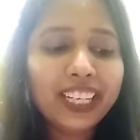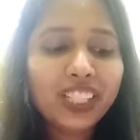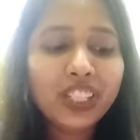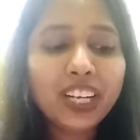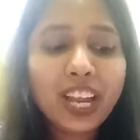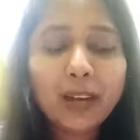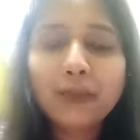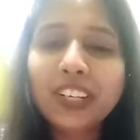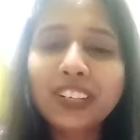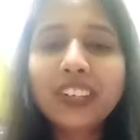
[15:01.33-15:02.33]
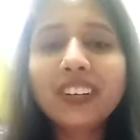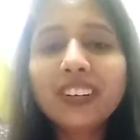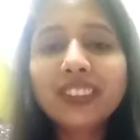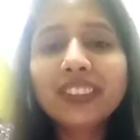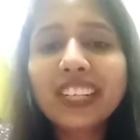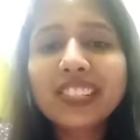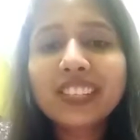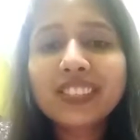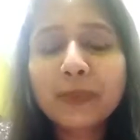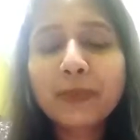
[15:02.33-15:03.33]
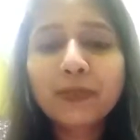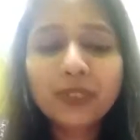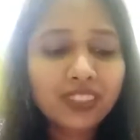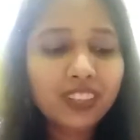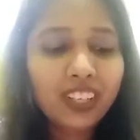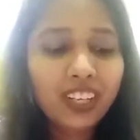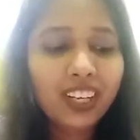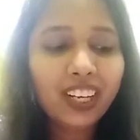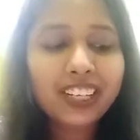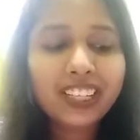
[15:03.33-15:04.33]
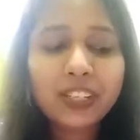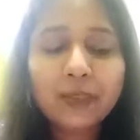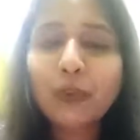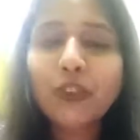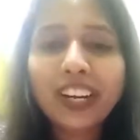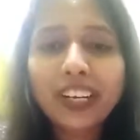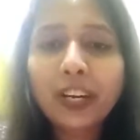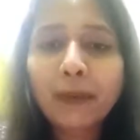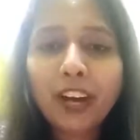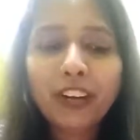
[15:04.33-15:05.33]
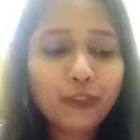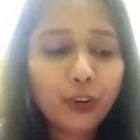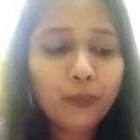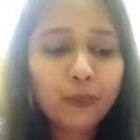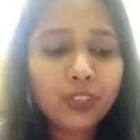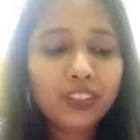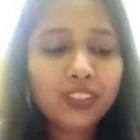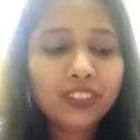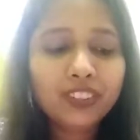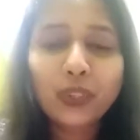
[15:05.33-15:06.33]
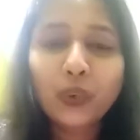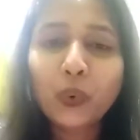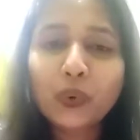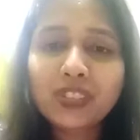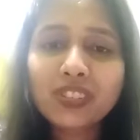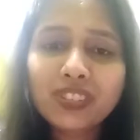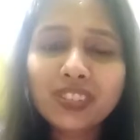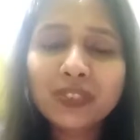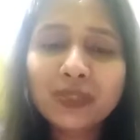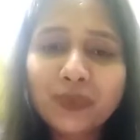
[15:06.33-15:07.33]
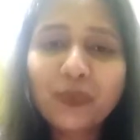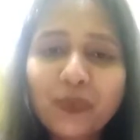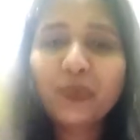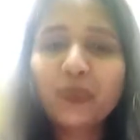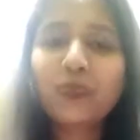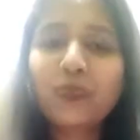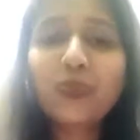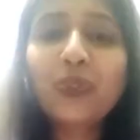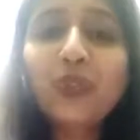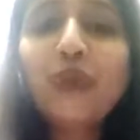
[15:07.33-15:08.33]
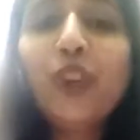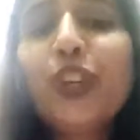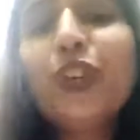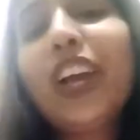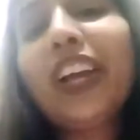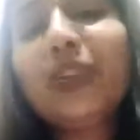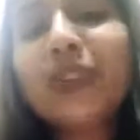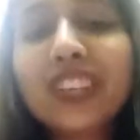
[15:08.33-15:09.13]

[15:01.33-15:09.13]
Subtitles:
additional help did 360 digit provided apart from the course? What do you like to